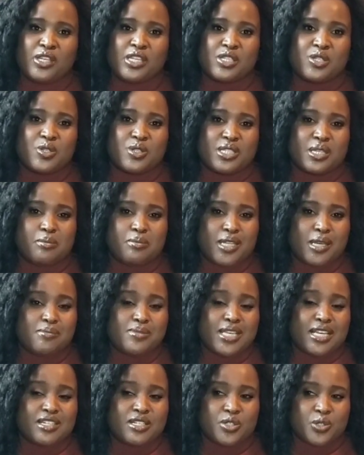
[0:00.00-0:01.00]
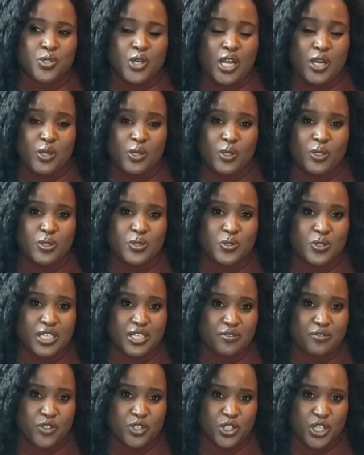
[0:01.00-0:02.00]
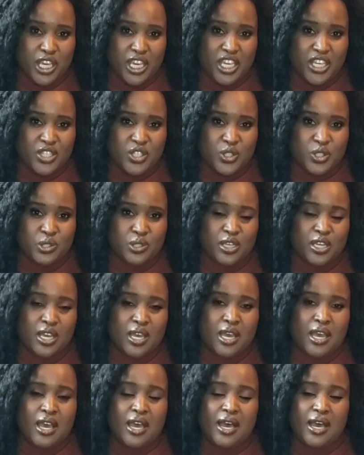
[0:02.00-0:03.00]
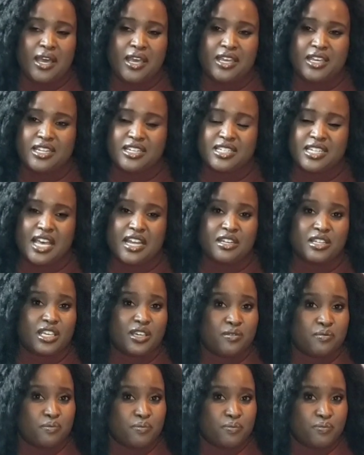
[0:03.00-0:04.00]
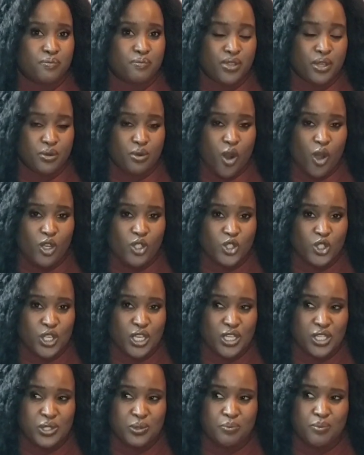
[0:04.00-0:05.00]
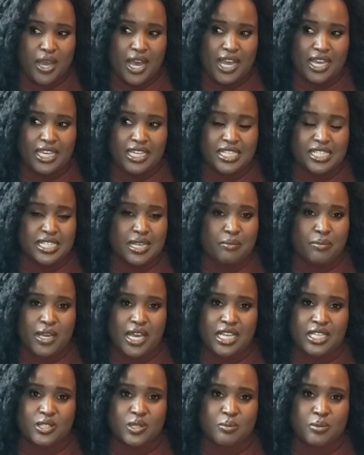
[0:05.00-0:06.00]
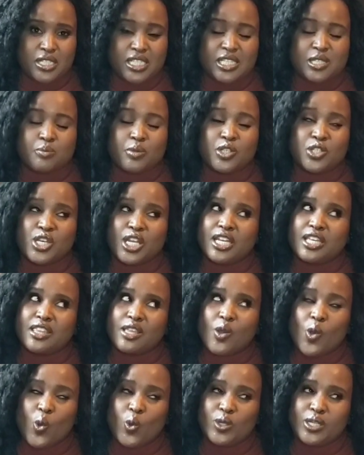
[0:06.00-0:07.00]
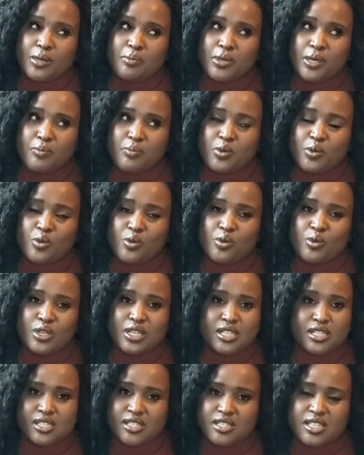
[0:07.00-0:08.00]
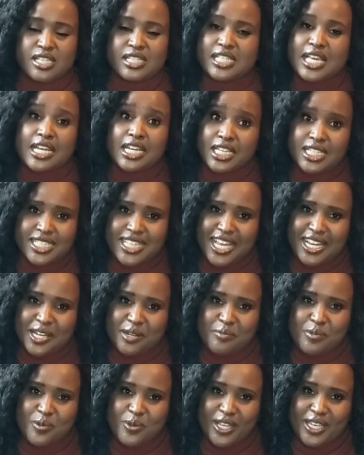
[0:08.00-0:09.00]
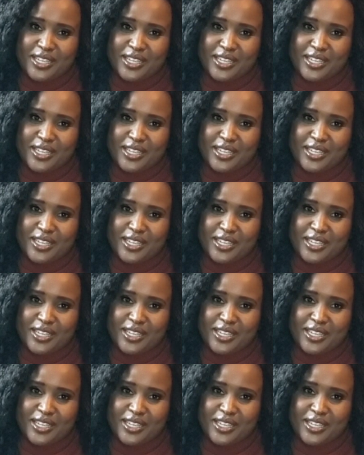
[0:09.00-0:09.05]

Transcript: So sometimes I'd struggle to give change, and I'd give the wrong change back, and some customers, especially the older people, it's understandable.